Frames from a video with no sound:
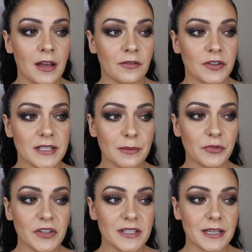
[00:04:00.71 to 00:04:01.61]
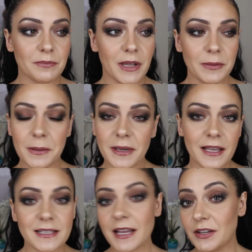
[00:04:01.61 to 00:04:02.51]
for some reason, maybe
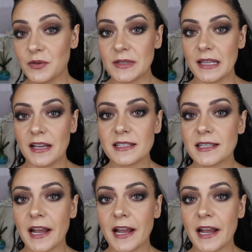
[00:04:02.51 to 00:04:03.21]
because I use less